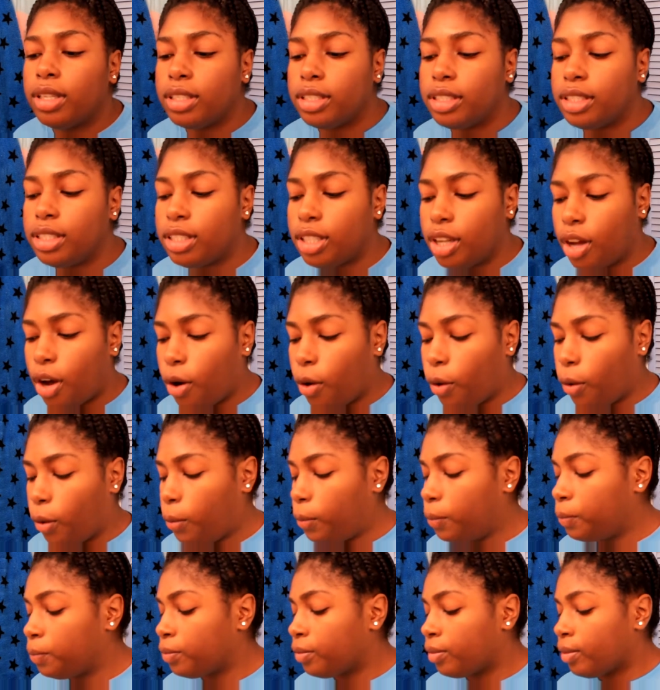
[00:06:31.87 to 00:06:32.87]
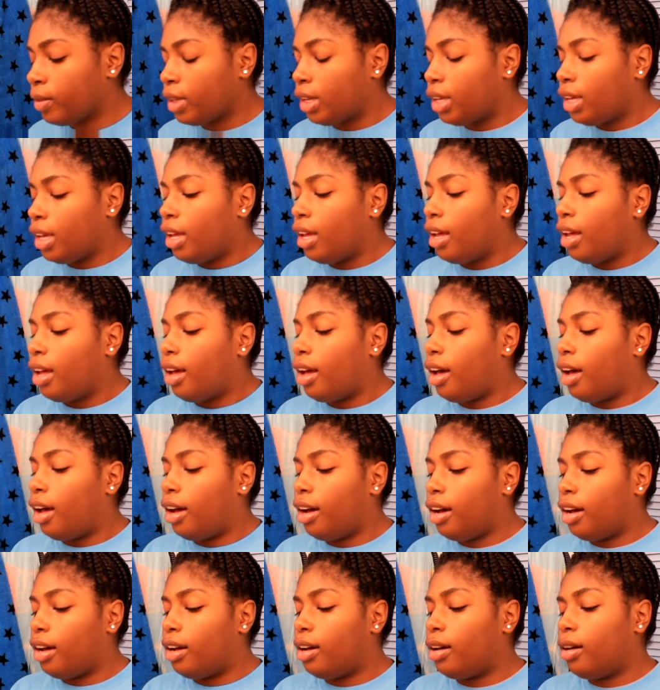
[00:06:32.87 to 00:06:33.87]
So
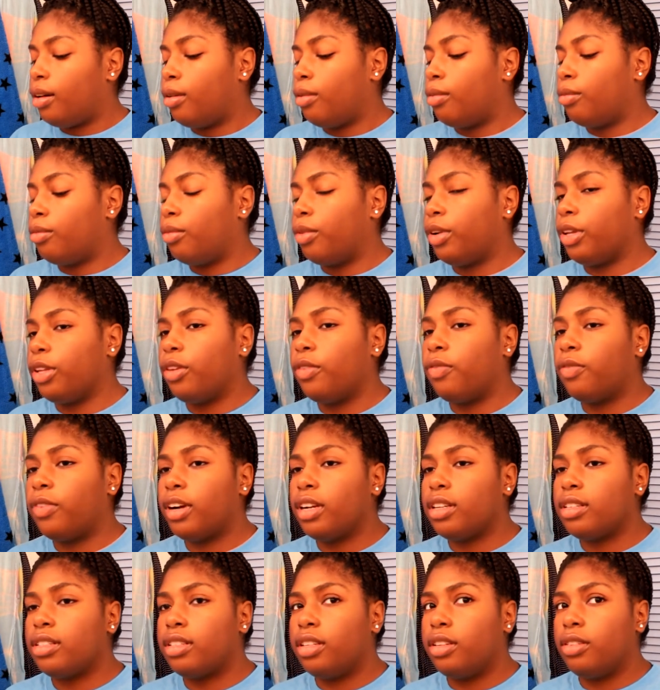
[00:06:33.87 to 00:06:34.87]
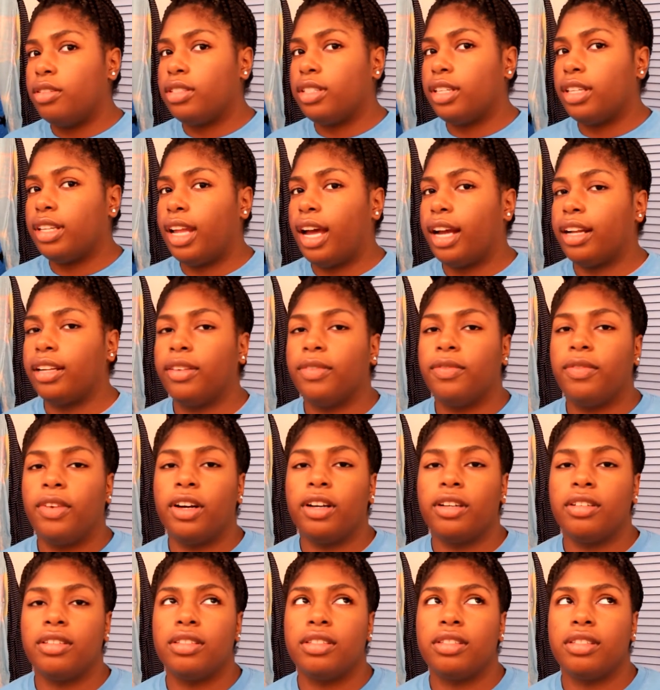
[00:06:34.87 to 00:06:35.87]
when you first use it, like the
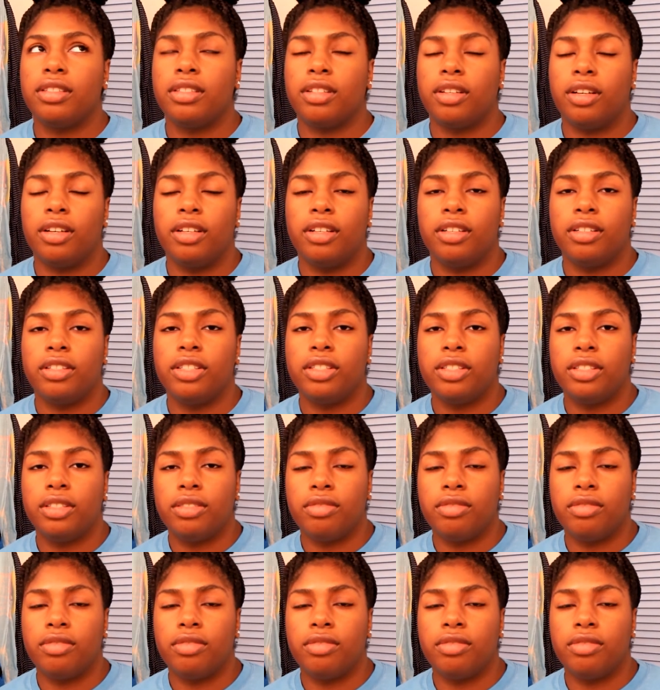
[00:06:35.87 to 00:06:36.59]
first or